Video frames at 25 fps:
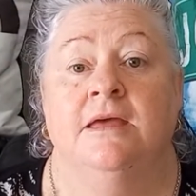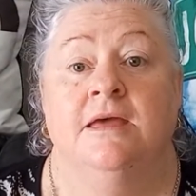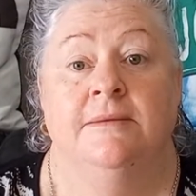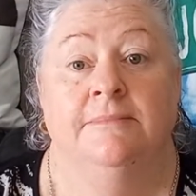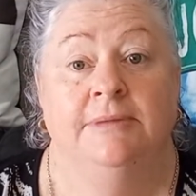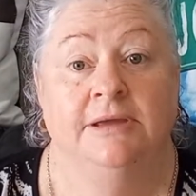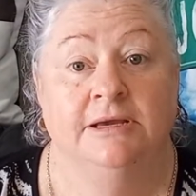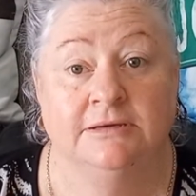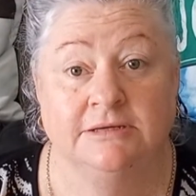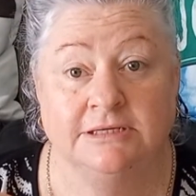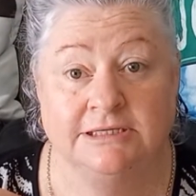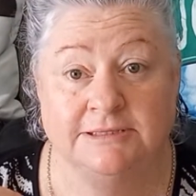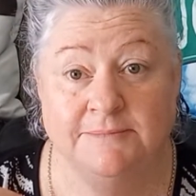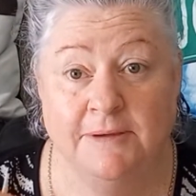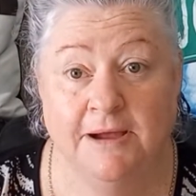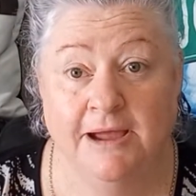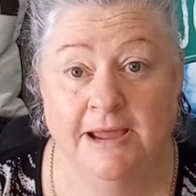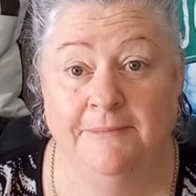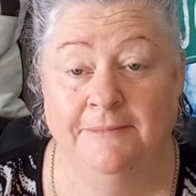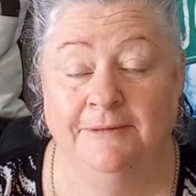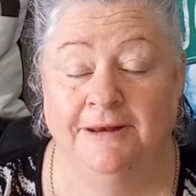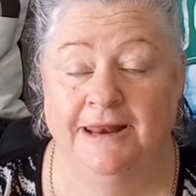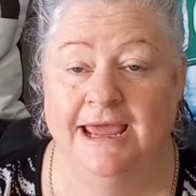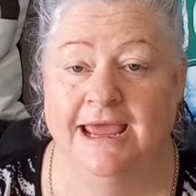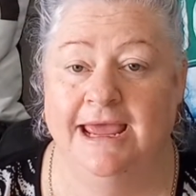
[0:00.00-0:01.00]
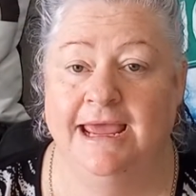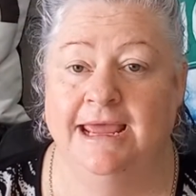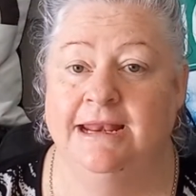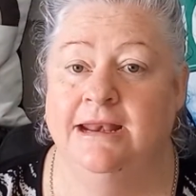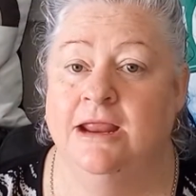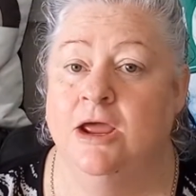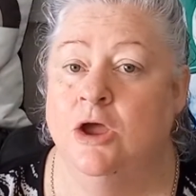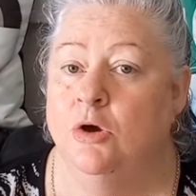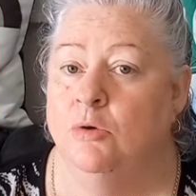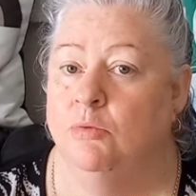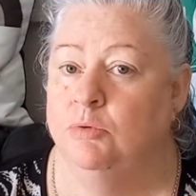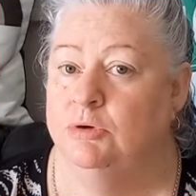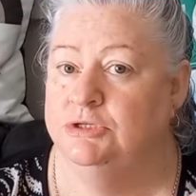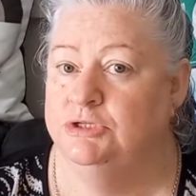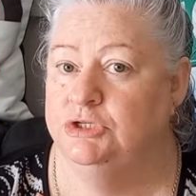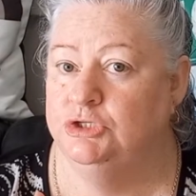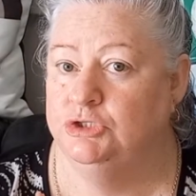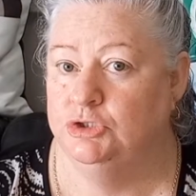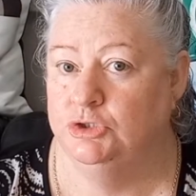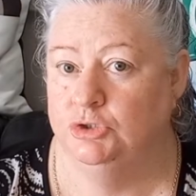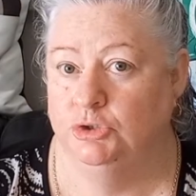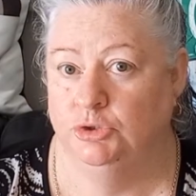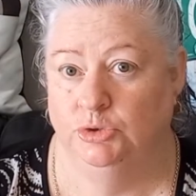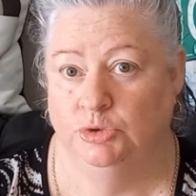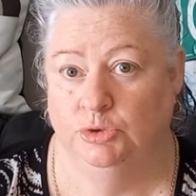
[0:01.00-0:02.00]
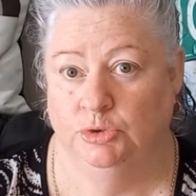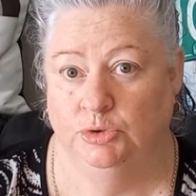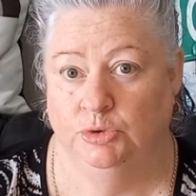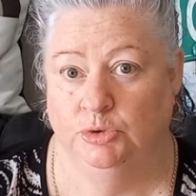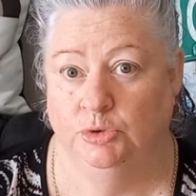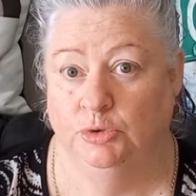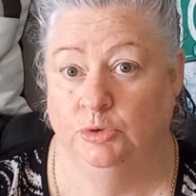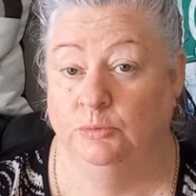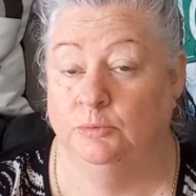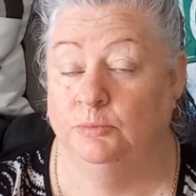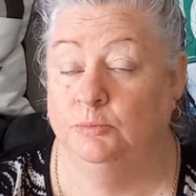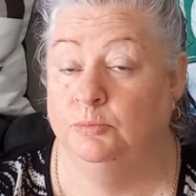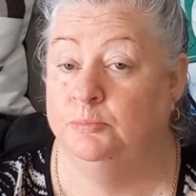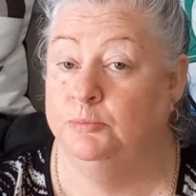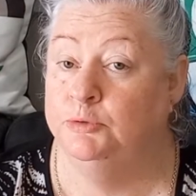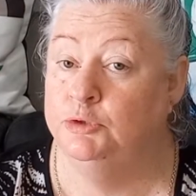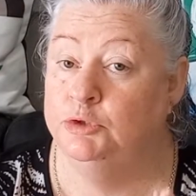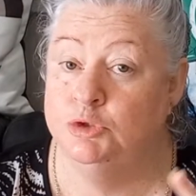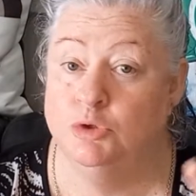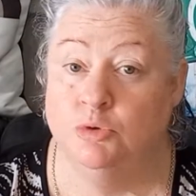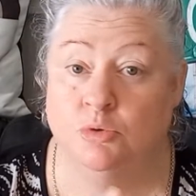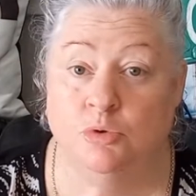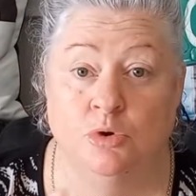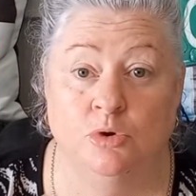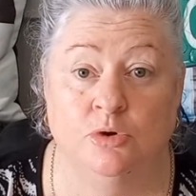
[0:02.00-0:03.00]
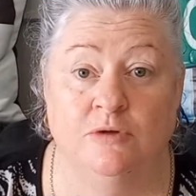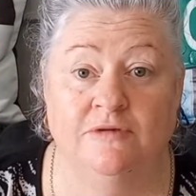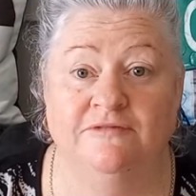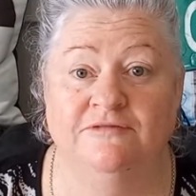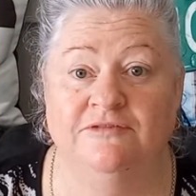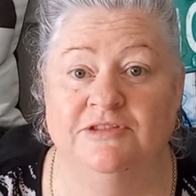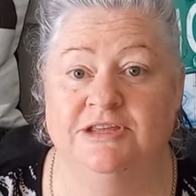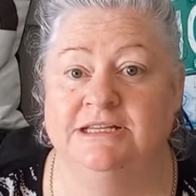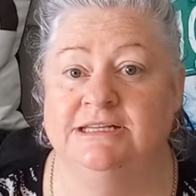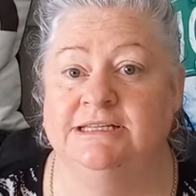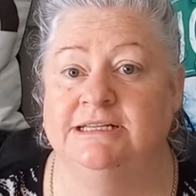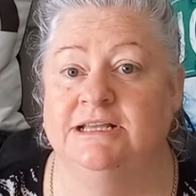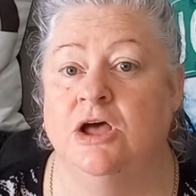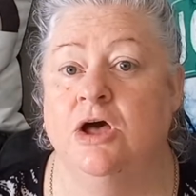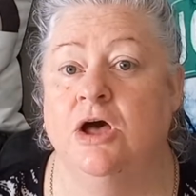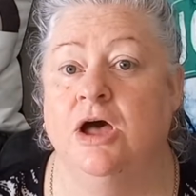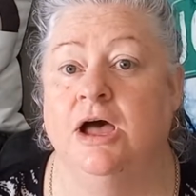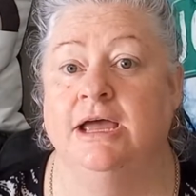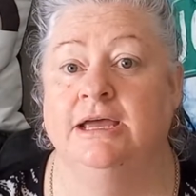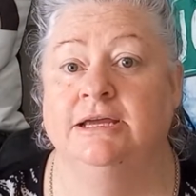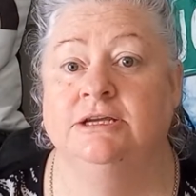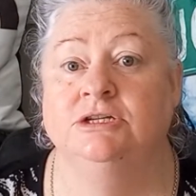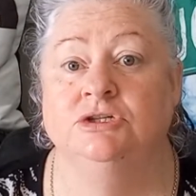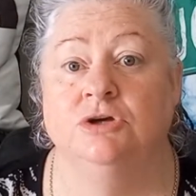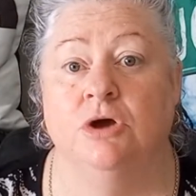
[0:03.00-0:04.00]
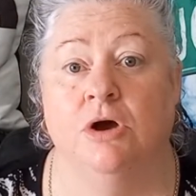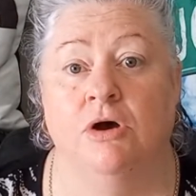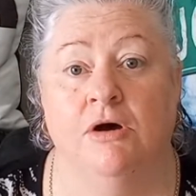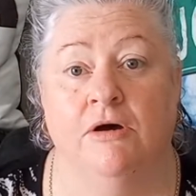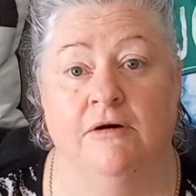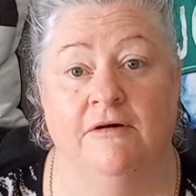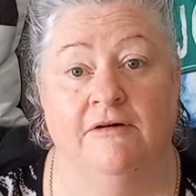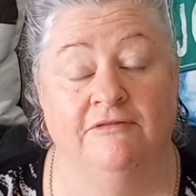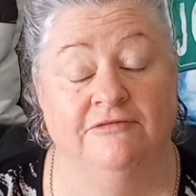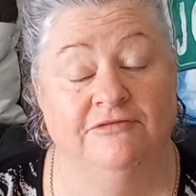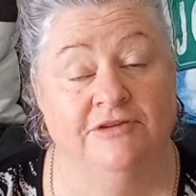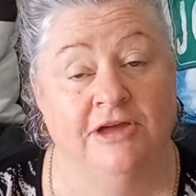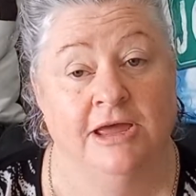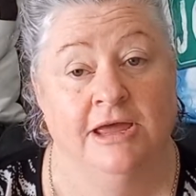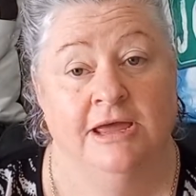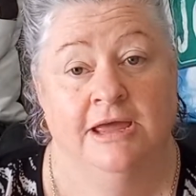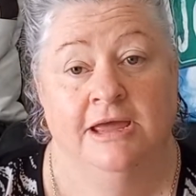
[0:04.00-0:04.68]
Because my plan was to do all of this kind of